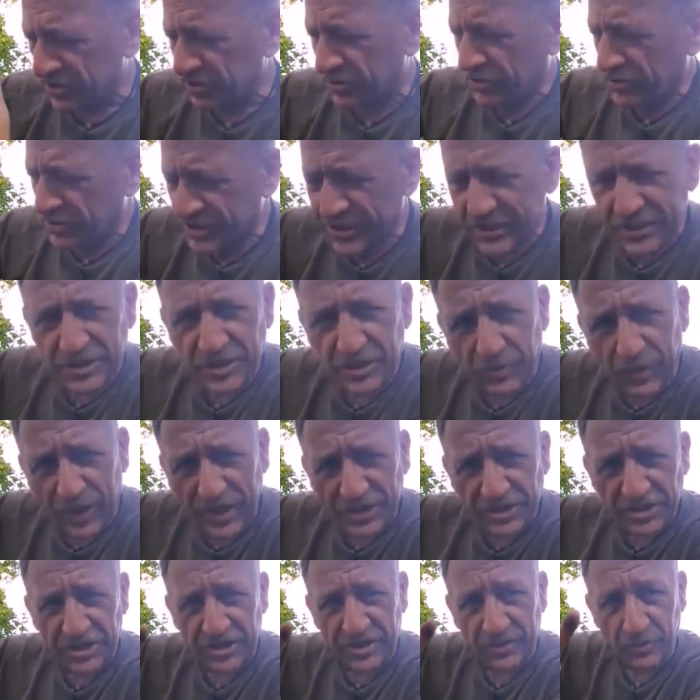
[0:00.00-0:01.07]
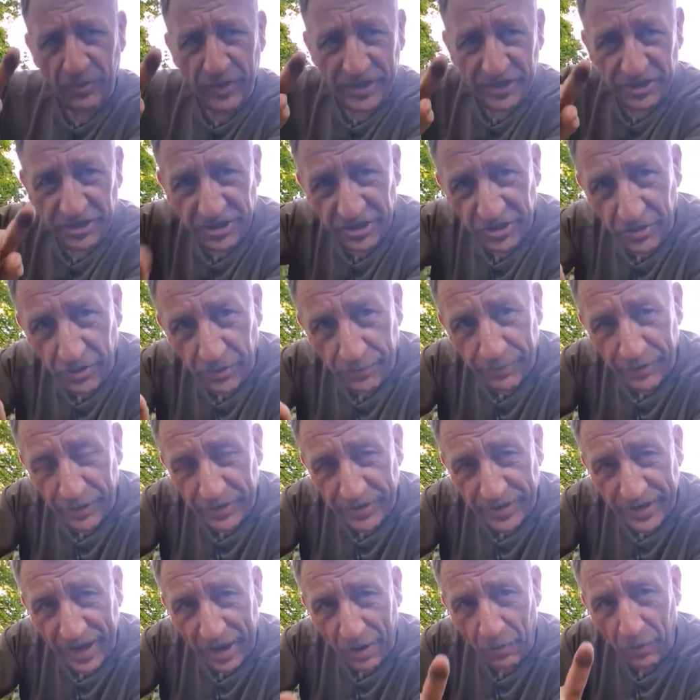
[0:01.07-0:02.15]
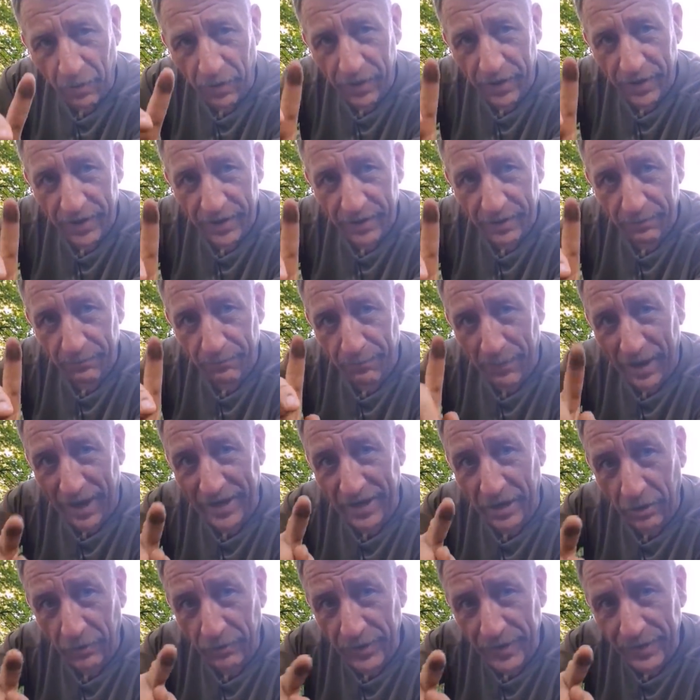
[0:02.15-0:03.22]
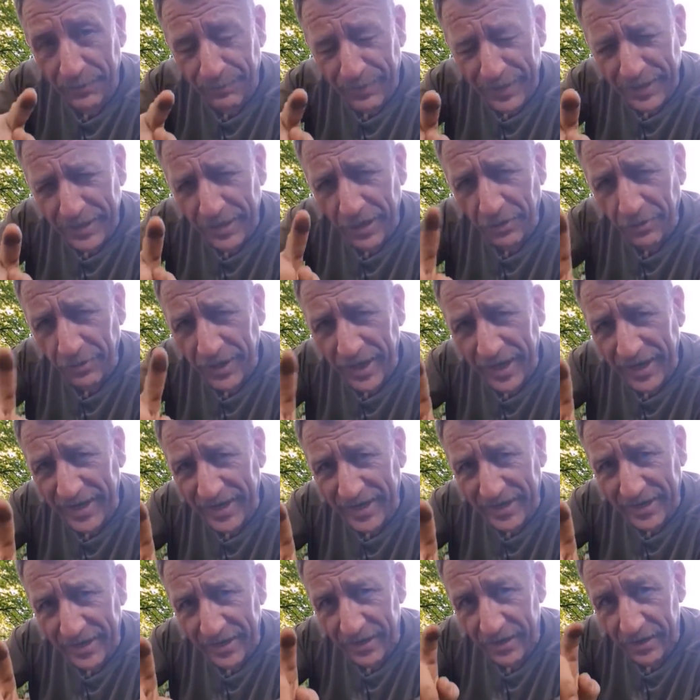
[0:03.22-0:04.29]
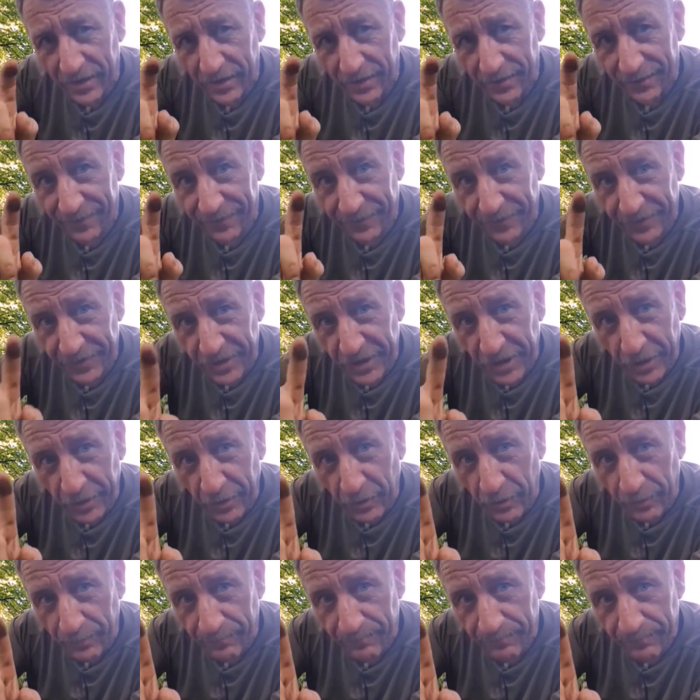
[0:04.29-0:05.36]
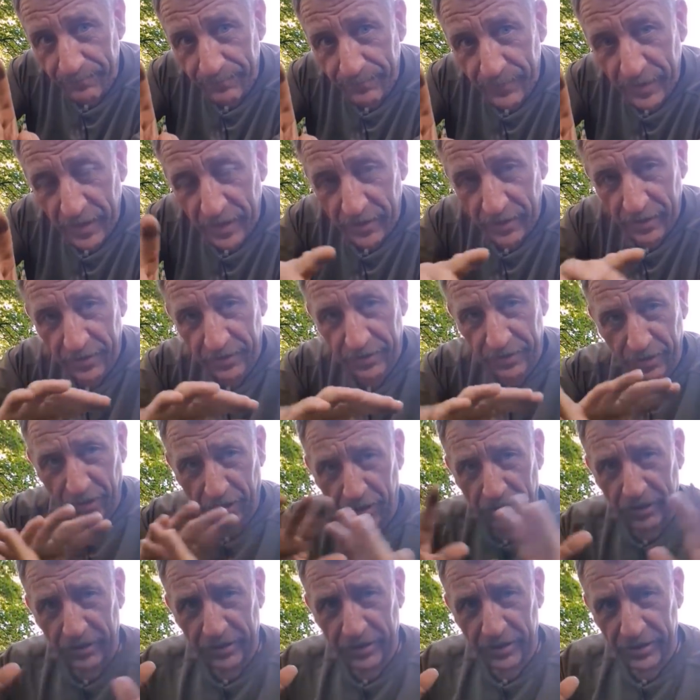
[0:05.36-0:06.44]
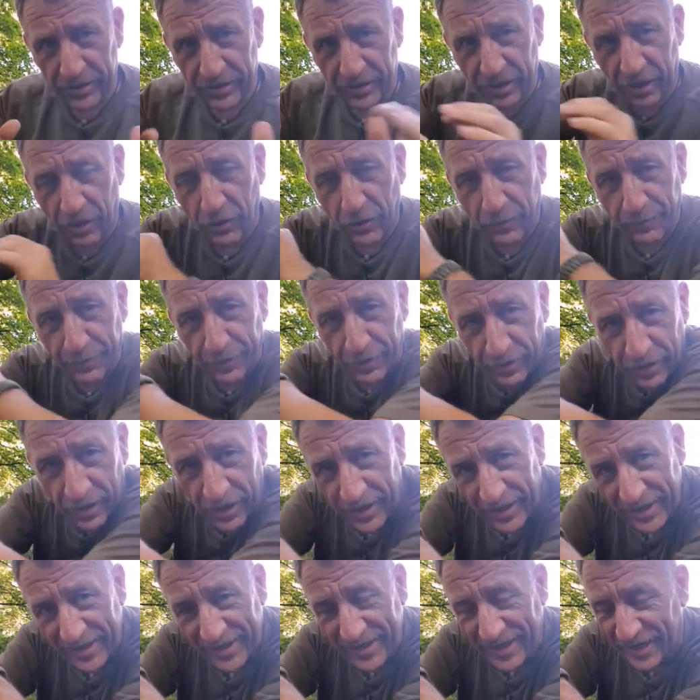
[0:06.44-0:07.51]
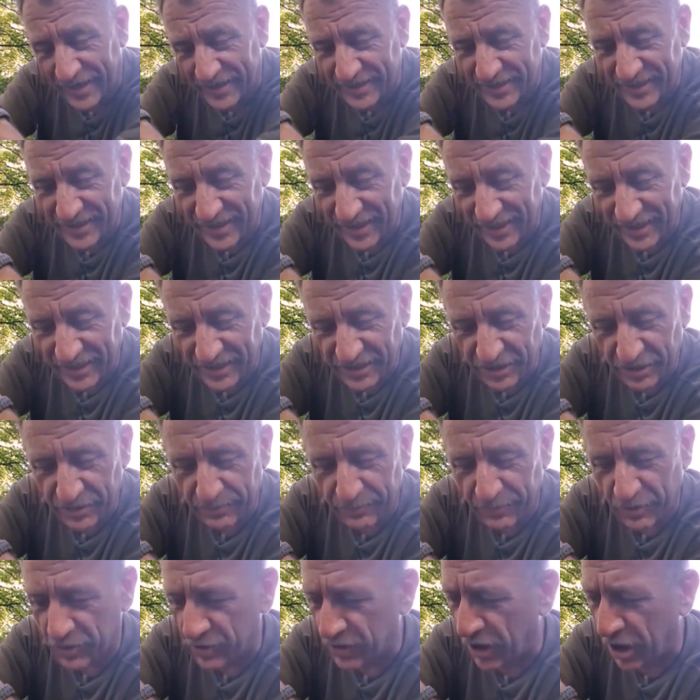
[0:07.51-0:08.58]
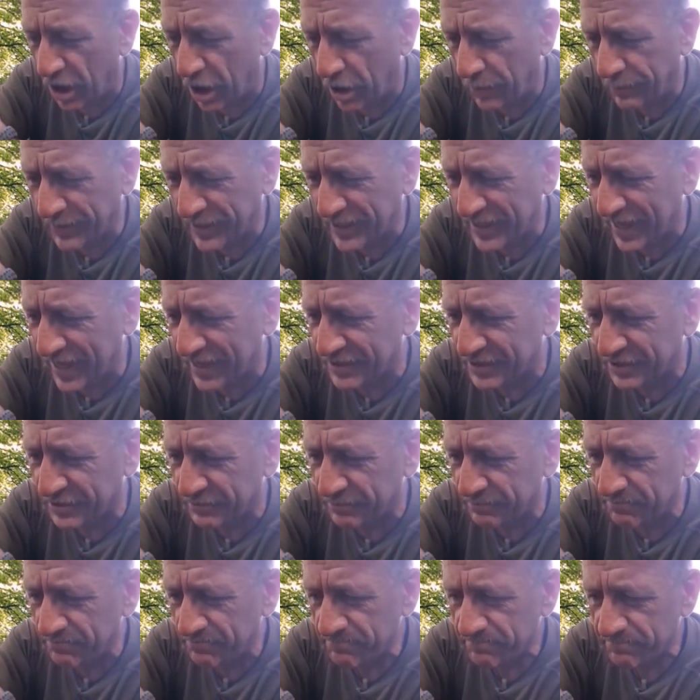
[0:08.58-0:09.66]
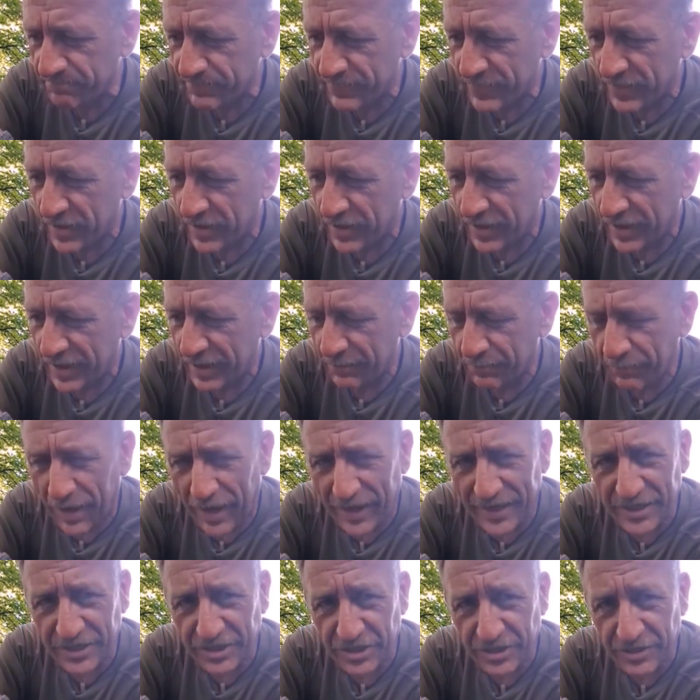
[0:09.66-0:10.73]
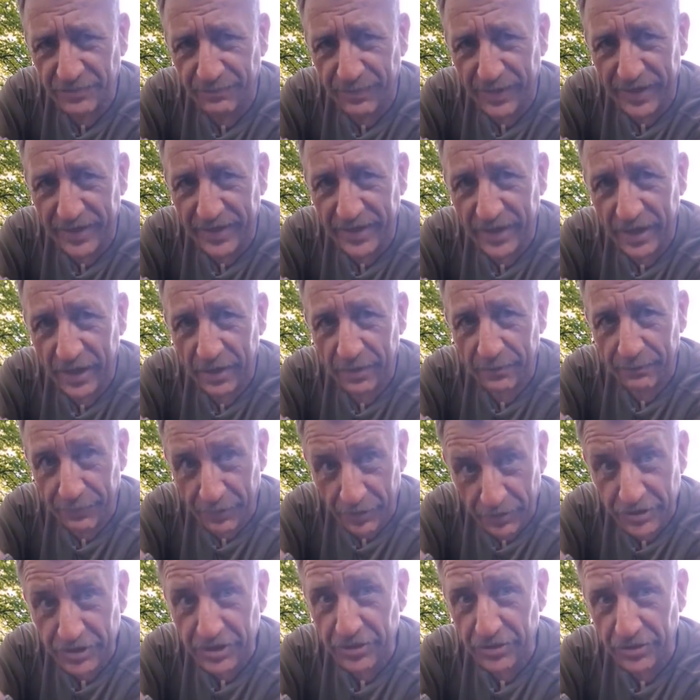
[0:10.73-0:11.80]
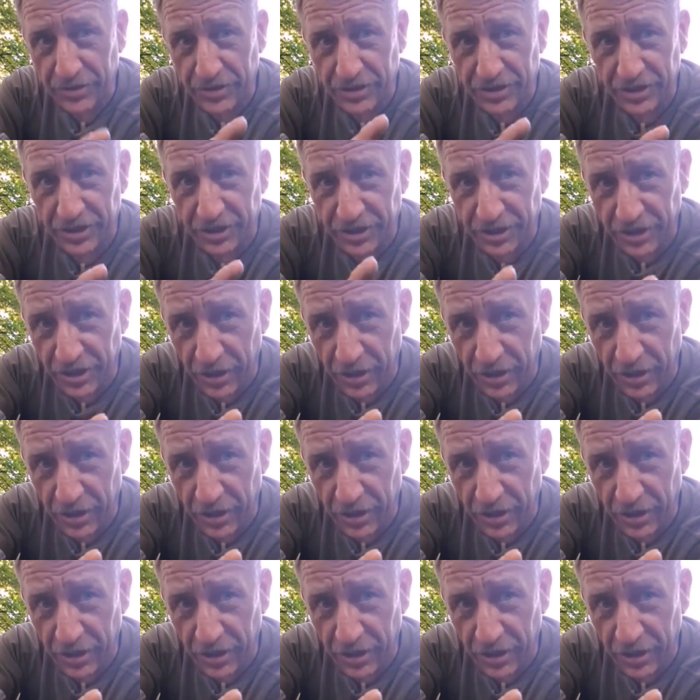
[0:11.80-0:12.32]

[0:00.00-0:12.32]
Your situation in which you're bugging out might only be unique for you, not a global cataclysm or Armageddon. It might just be personal to